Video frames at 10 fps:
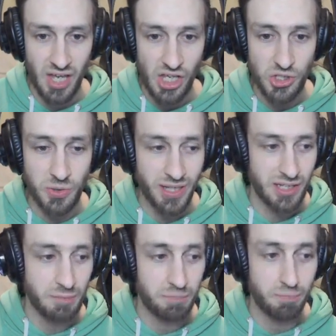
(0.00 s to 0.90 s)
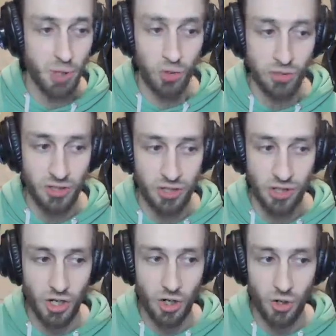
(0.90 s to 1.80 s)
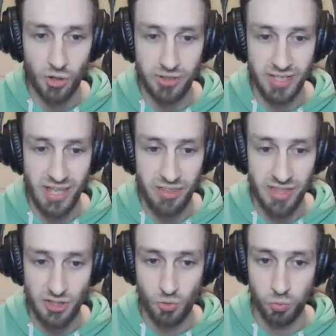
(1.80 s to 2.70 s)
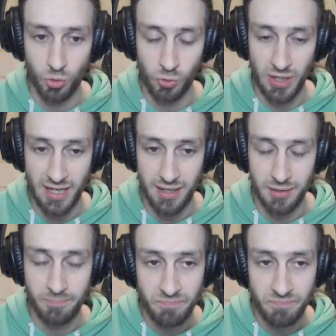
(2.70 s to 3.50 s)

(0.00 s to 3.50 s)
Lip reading: you can bonk on this wall here.